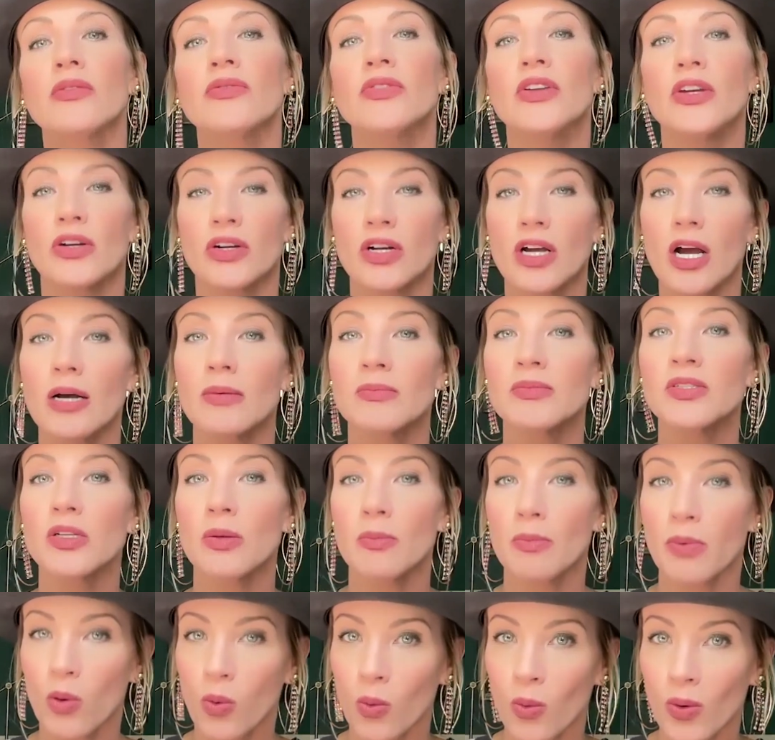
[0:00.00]
there comes a
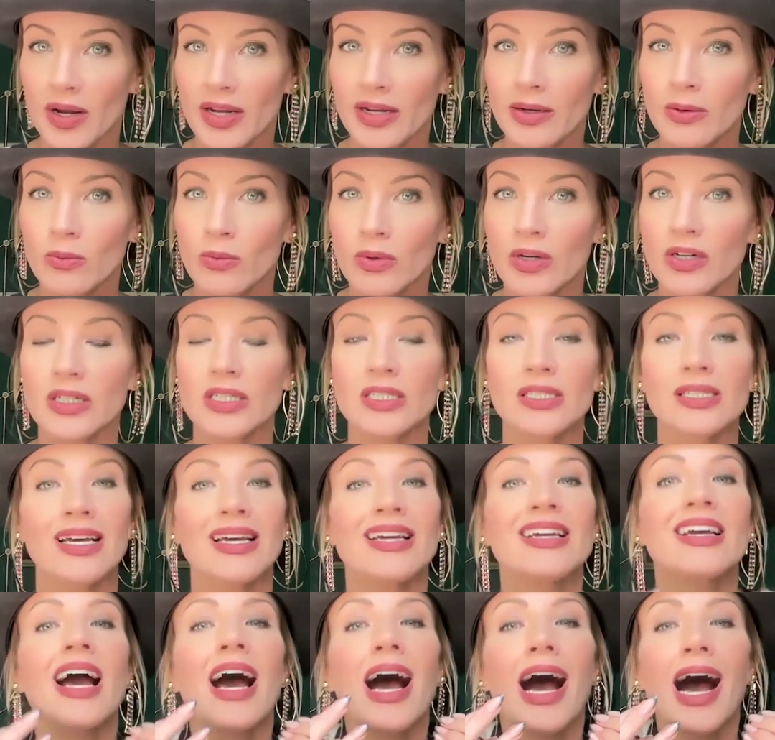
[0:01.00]
point where it's
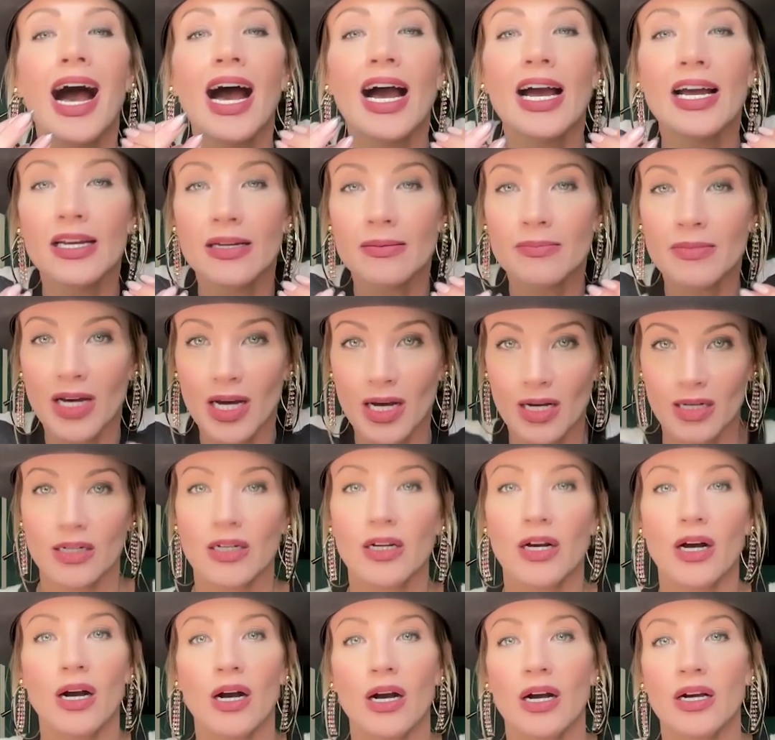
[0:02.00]
like, I am not
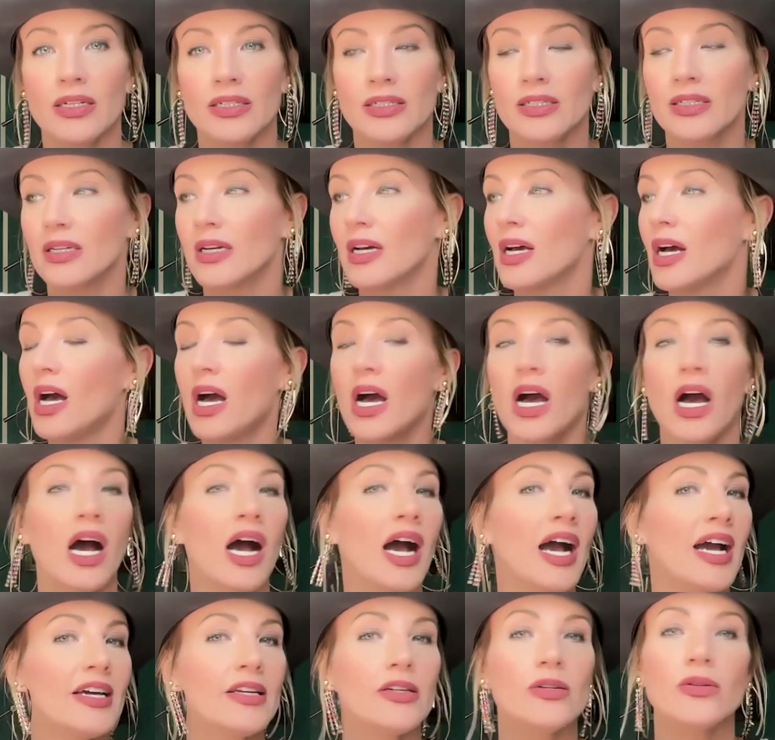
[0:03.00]
God.
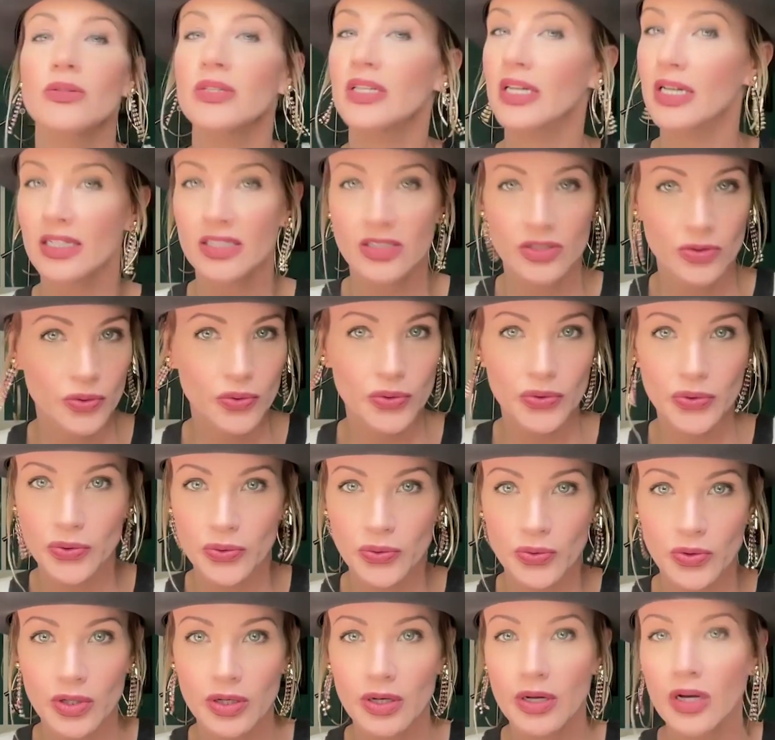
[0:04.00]
I don't get
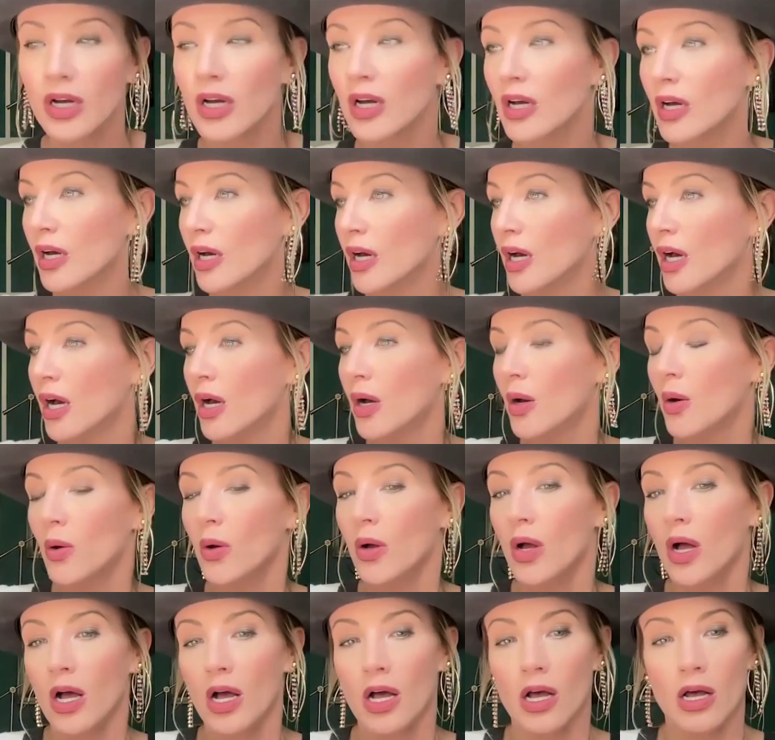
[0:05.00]
to
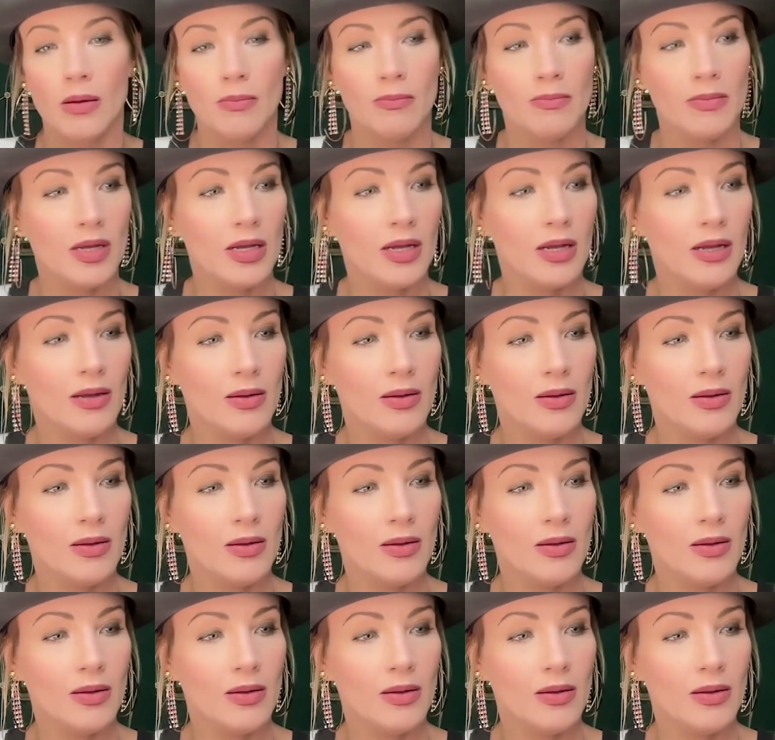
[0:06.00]
um